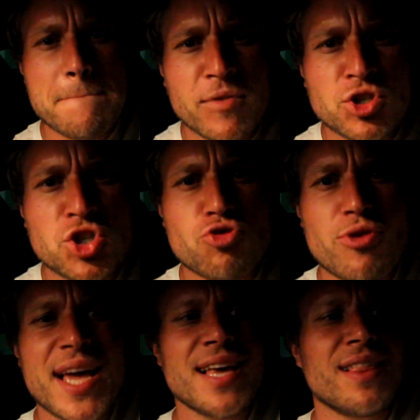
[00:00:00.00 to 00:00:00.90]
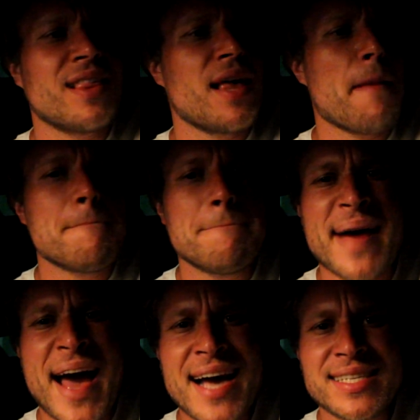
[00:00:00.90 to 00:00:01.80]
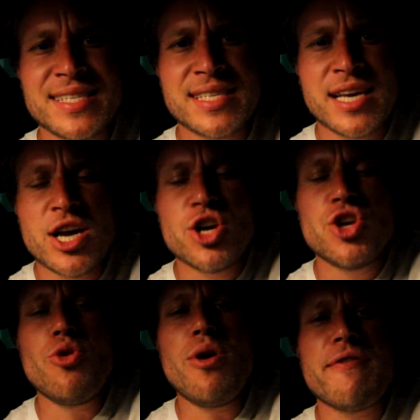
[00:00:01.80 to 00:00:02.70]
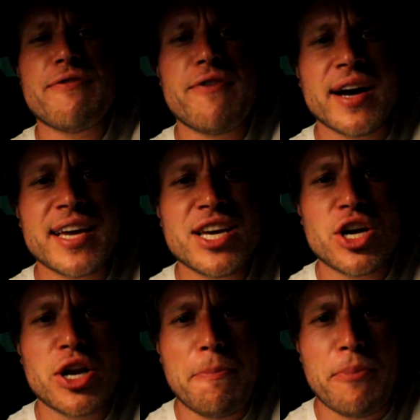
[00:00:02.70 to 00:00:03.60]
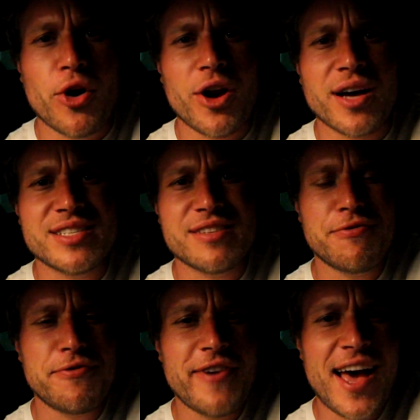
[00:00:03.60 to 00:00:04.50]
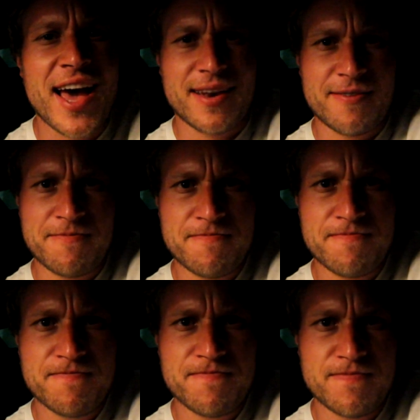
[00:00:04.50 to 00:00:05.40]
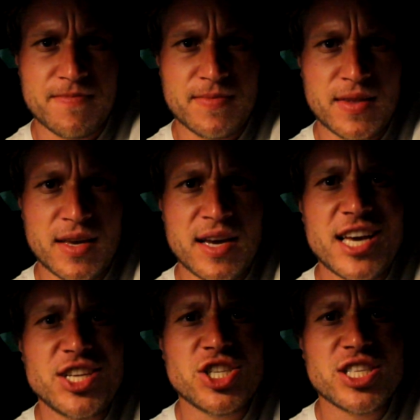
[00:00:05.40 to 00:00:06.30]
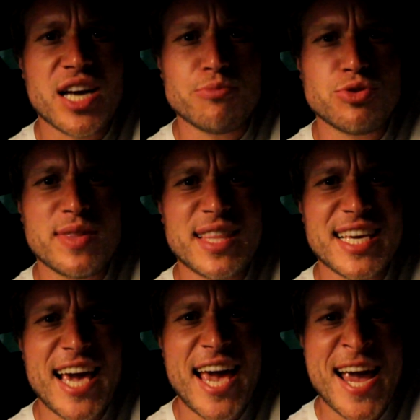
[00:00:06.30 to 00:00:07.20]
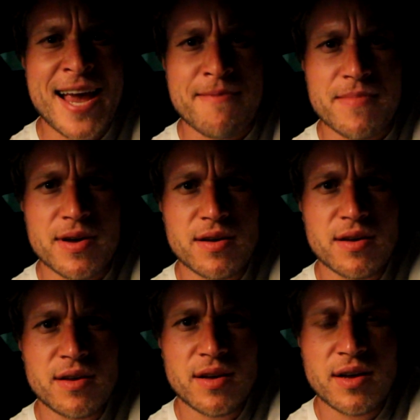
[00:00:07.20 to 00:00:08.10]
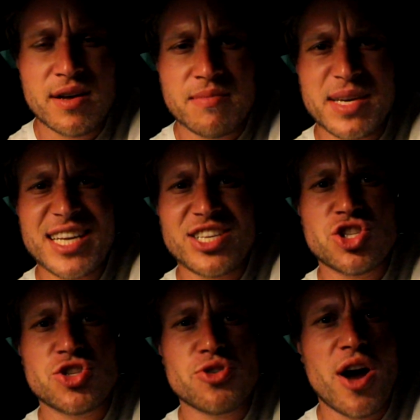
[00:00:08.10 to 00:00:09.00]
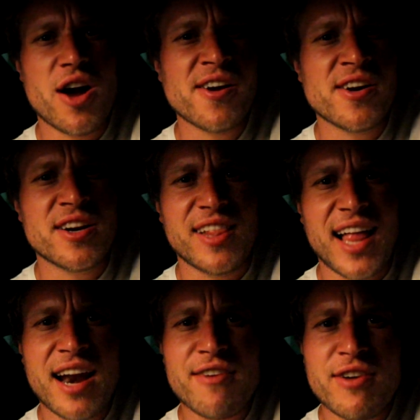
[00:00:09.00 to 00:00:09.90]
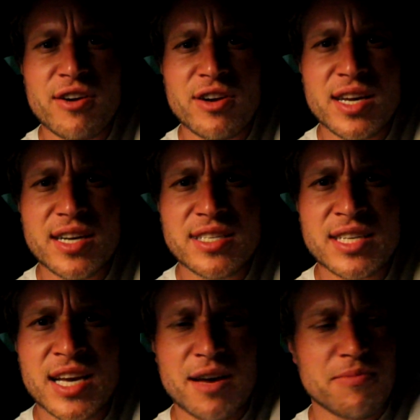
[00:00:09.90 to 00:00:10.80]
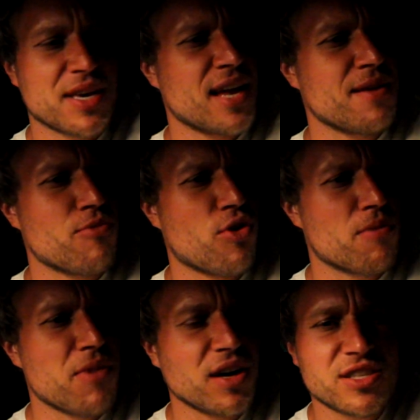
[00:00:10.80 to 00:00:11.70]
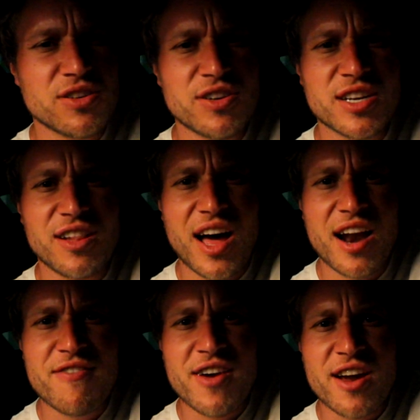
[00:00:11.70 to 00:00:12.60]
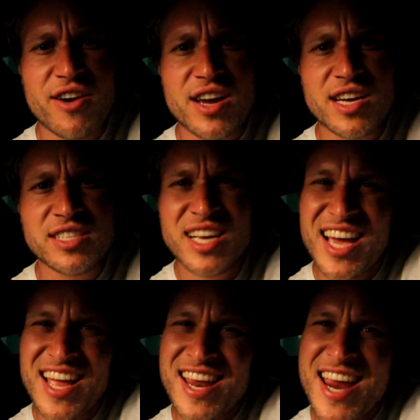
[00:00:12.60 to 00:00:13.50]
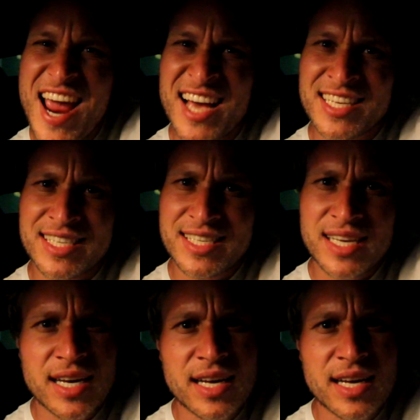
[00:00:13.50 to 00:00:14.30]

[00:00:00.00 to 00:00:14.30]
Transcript: strength, mass, you are fucking going to put on some fat. It just comes with the game getting stronger in a lot of areas. I'm getting more muscle in a lot of areas. And yes,